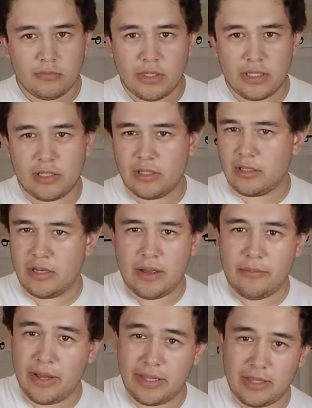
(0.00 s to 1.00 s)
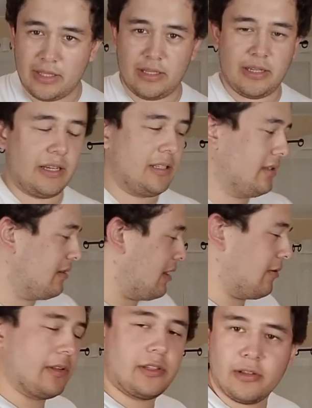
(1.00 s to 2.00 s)
It's just not my thing. I
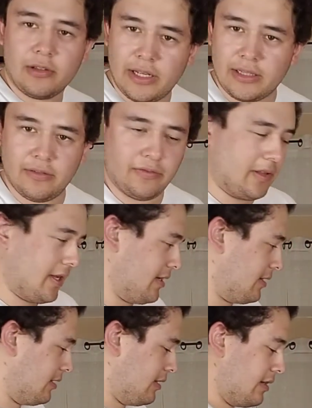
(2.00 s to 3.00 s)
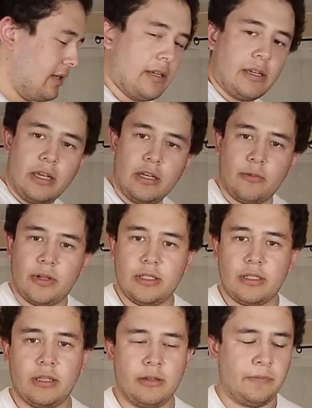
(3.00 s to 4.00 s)
really don't like the flag.
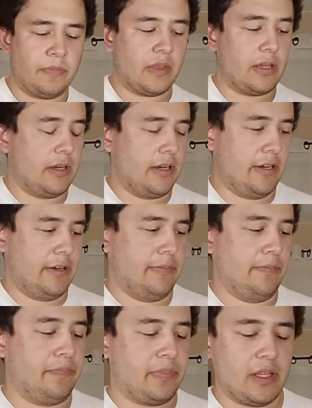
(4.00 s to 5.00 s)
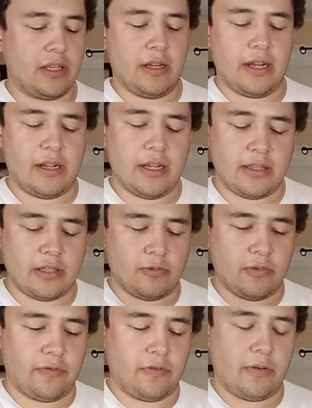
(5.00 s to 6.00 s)
Anyways, I got this
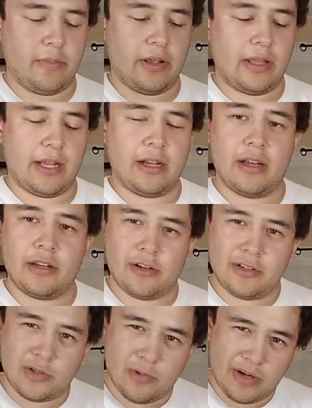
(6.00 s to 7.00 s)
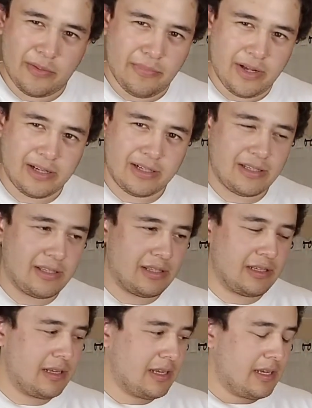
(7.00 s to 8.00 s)
one for about like 120
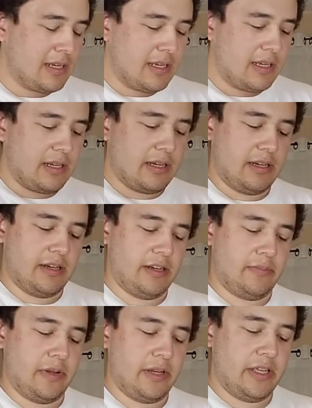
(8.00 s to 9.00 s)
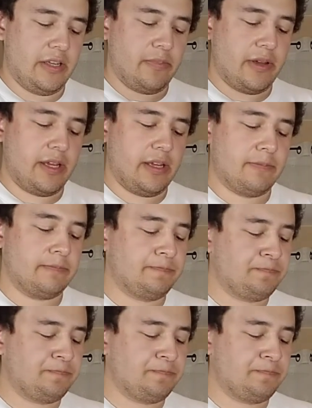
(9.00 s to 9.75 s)
bucks on eBay.